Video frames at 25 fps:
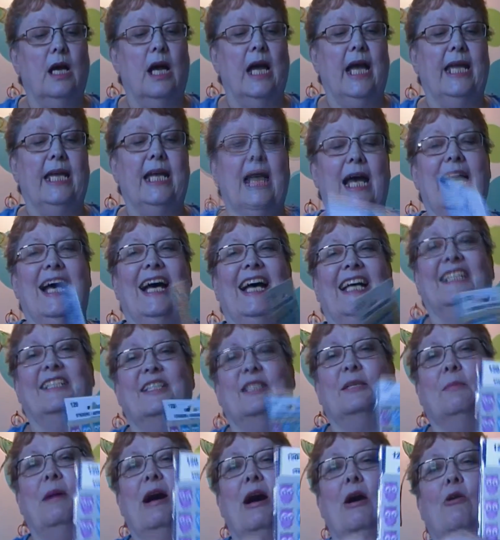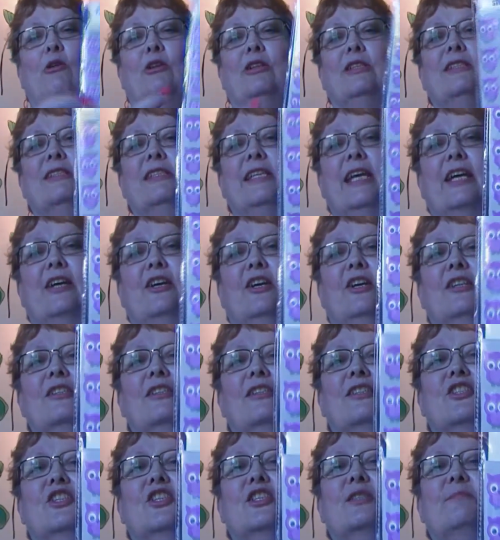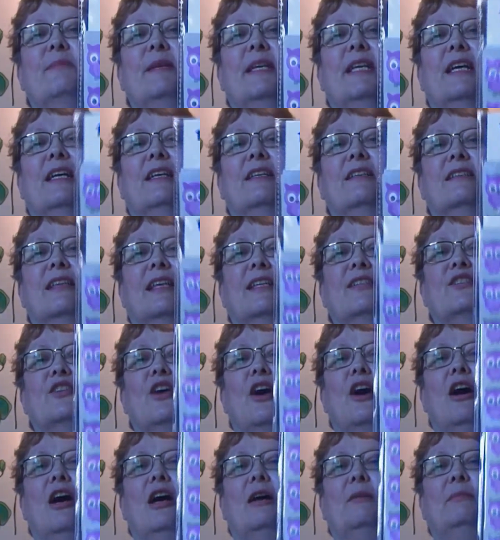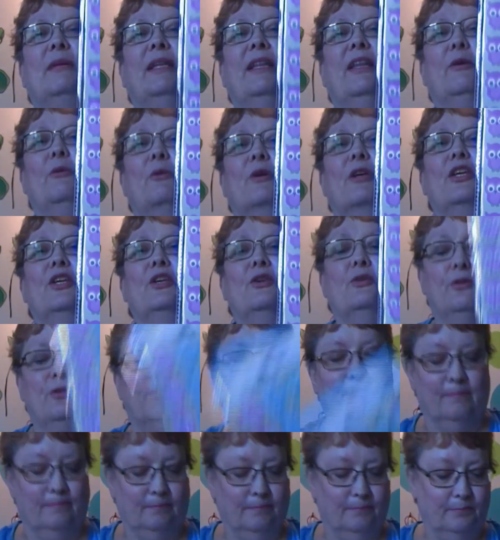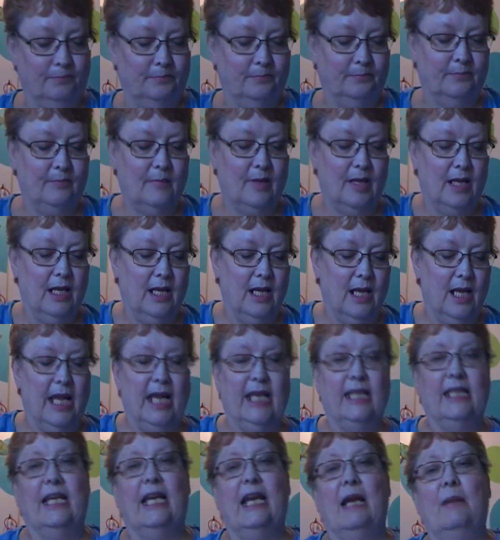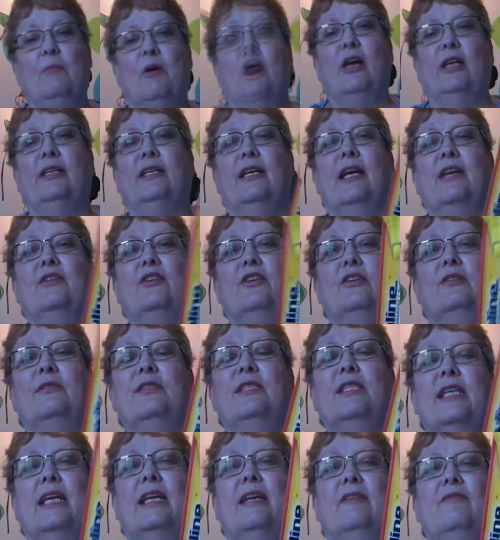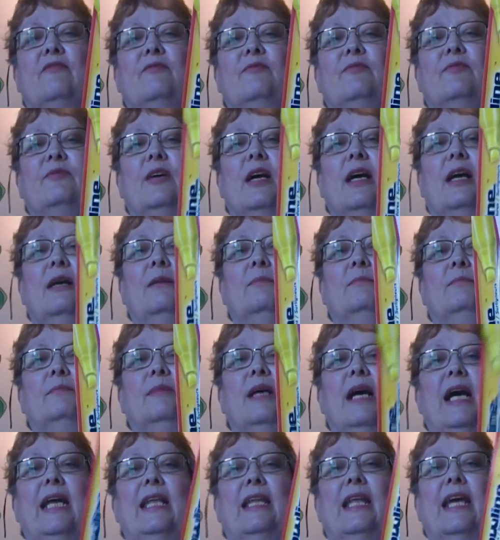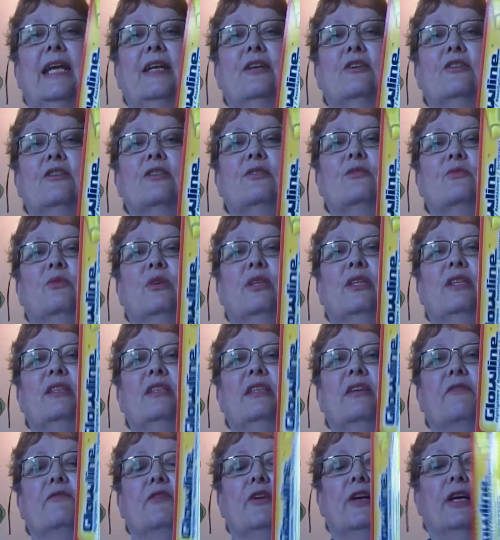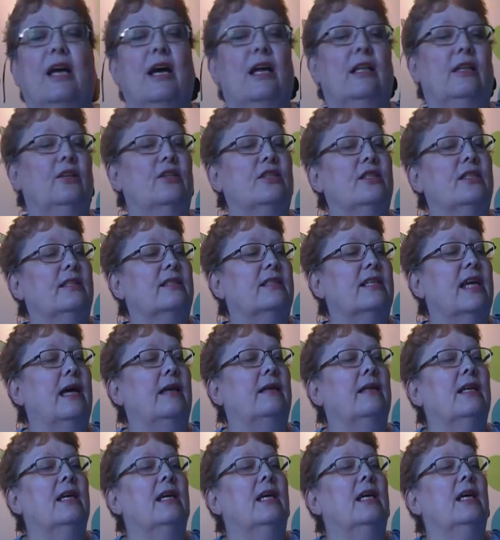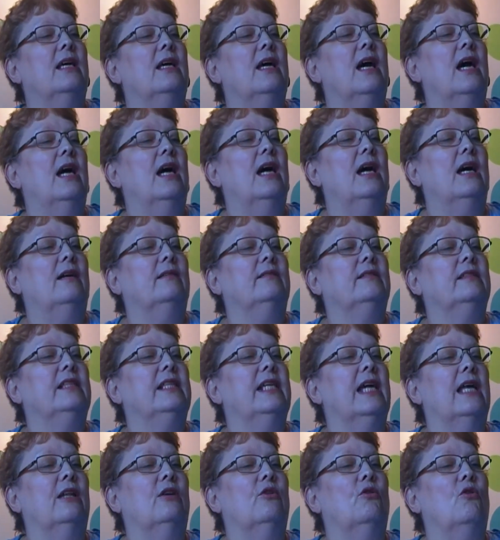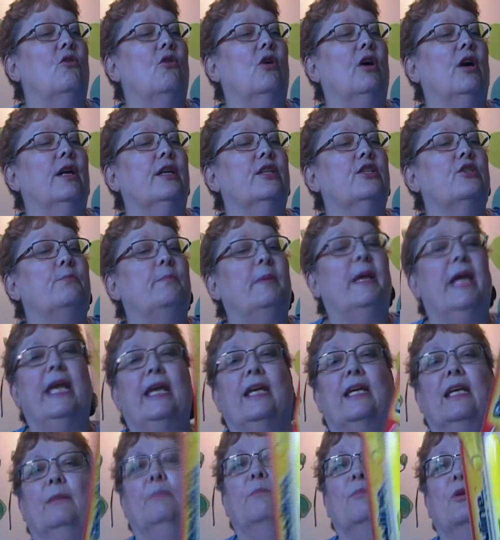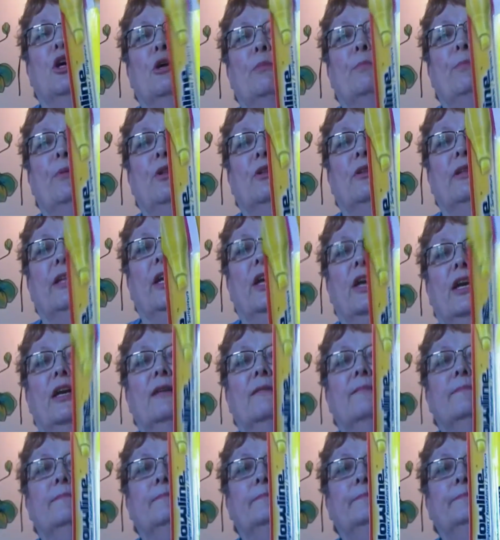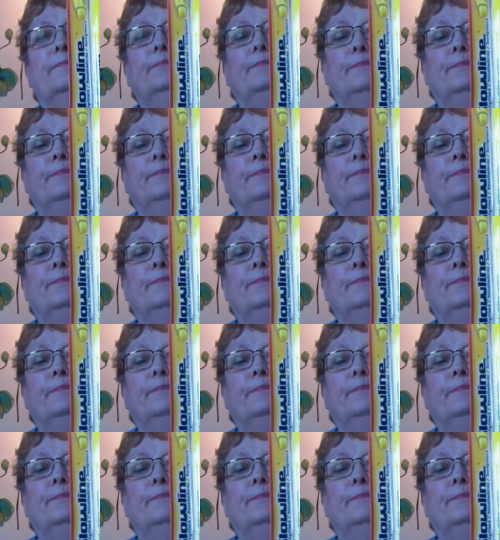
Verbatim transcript: I got some owl stickers just because I saw them and they were cute. And then I bought another set of um, highlighters with different colors. It's got uh, yellow, orange, pink, and purple there.